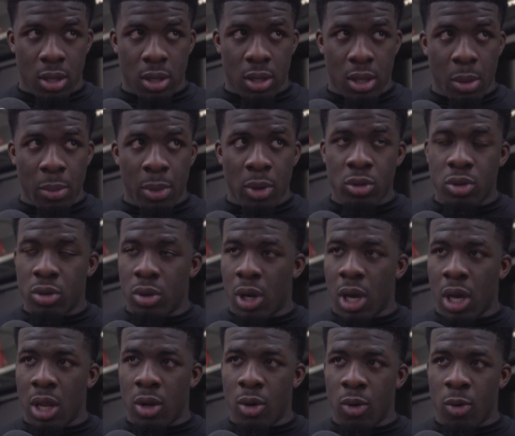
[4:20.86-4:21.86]
That belt's not
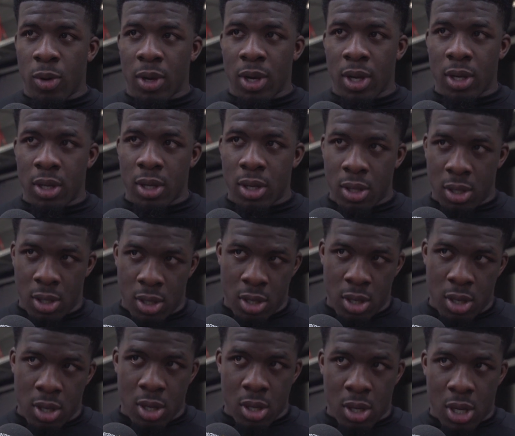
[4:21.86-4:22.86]
going nowhere.
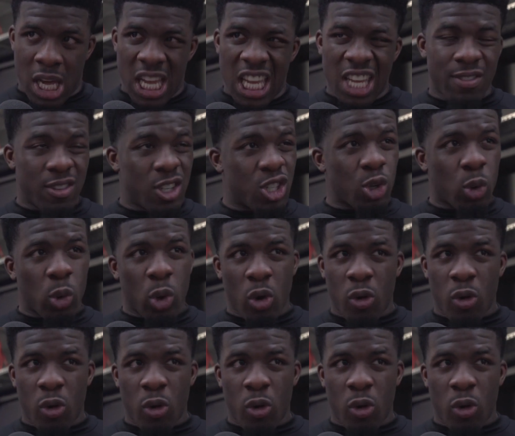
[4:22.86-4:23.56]
I ain't even showed it